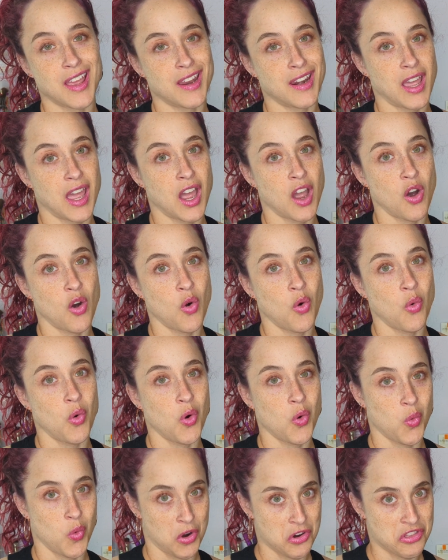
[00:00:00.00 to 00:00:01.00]
and how
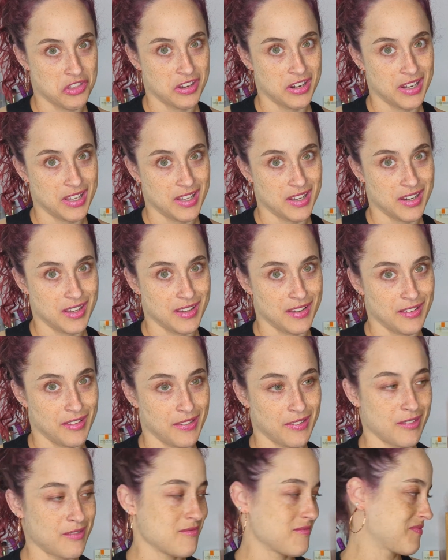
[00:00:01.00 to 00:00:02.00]
worth it
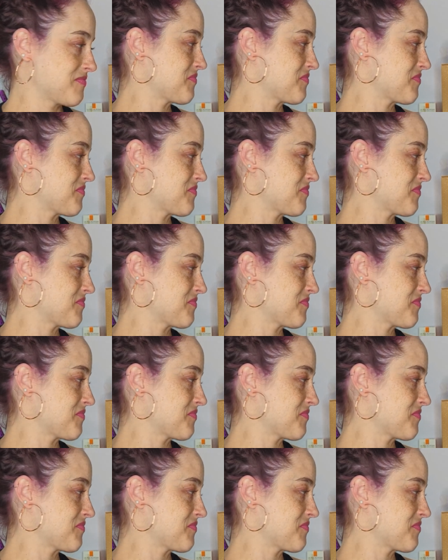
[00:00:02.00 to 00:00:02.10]
is.